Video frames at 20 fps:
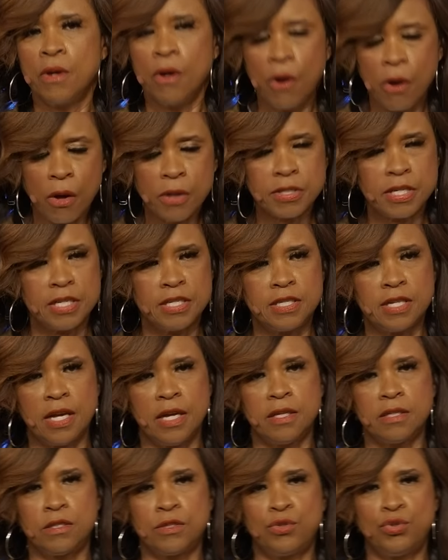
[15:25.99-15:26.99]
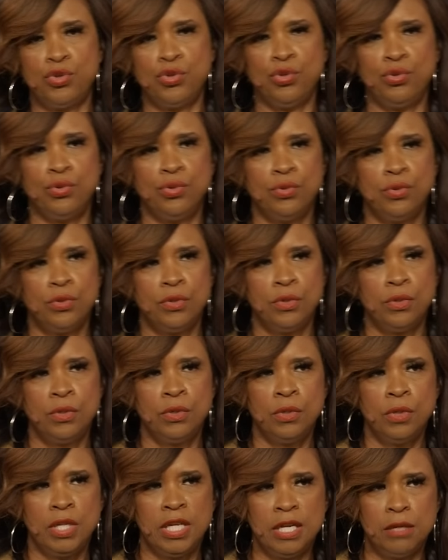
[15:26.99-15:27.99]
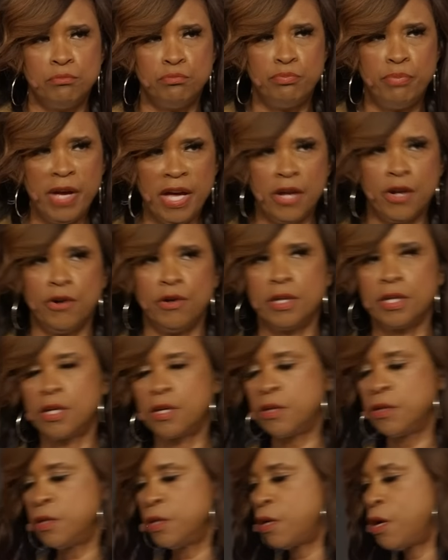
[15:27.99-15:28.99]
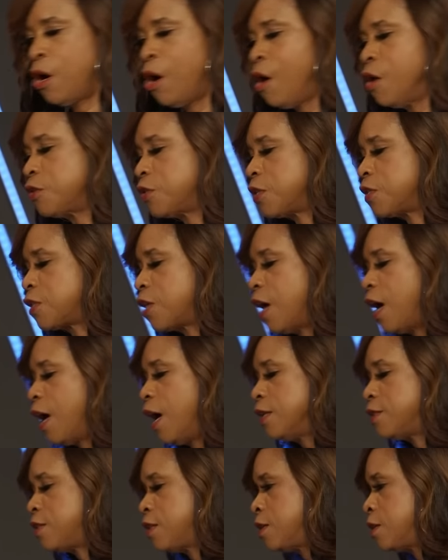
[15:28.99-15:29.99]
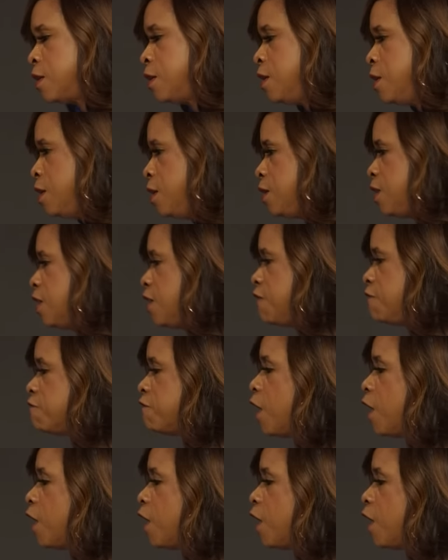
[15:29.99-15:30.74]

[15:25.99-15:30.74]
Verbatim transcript: causes us to get better, causes God to get